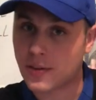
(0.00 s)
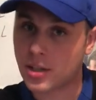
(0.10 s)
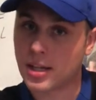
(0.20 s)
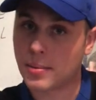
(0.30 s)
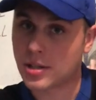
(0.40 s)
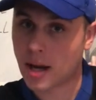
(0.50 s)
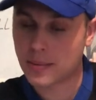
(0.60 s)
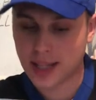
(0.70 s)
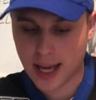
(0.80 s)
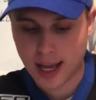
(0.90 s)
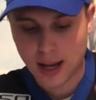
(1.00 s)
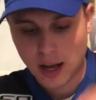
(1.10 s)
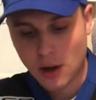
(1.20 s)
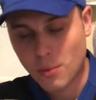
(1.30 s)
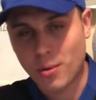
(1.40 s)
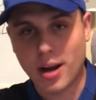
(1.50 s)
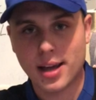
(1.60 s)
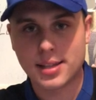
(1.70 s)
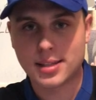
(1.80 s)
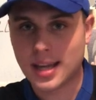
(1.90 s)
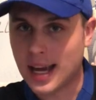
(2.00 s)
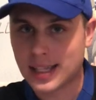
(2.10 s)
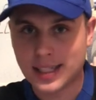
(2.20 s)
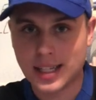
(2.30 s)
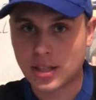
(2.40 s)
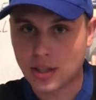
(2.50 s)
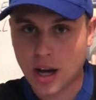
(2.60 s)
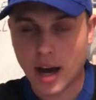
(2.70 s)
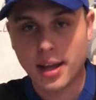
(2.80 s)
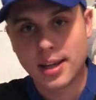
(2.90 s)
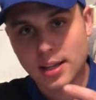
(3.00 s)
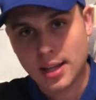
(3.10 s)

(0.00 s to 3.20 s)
have a team in the top 10, whereas the AAC does not.